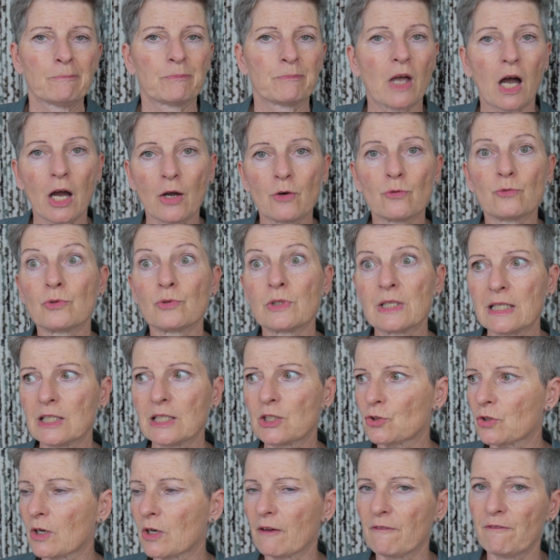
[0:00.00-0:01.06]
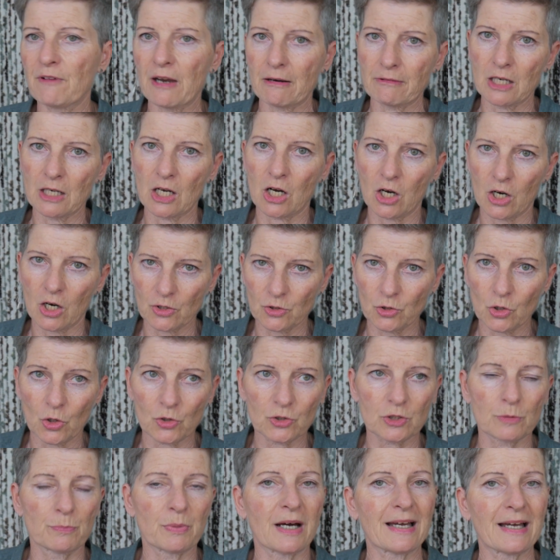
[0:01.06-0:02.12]
I really try very hard
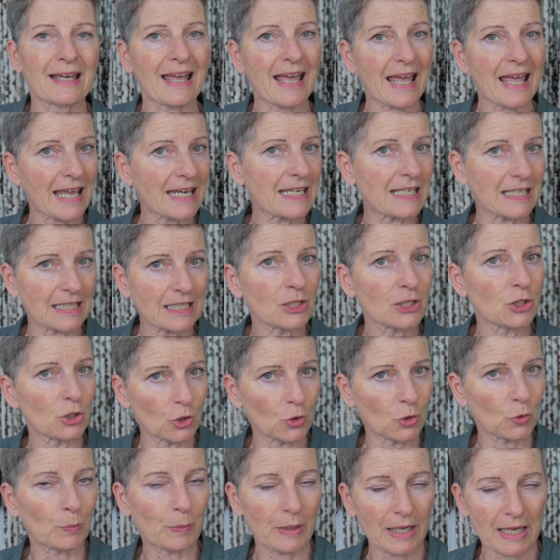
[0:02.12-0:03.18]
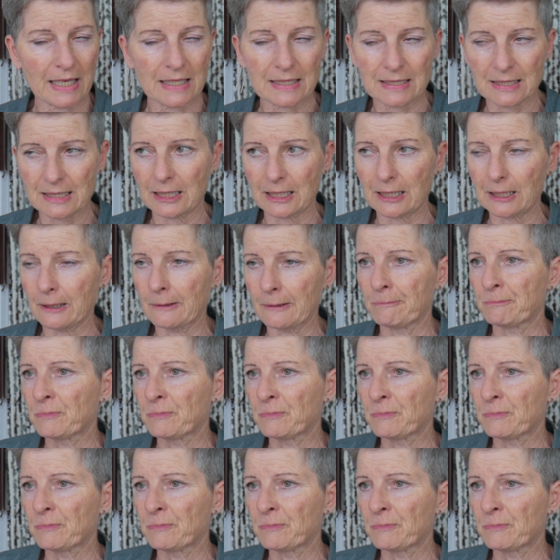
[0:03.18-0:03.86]
not to buy any new plastic.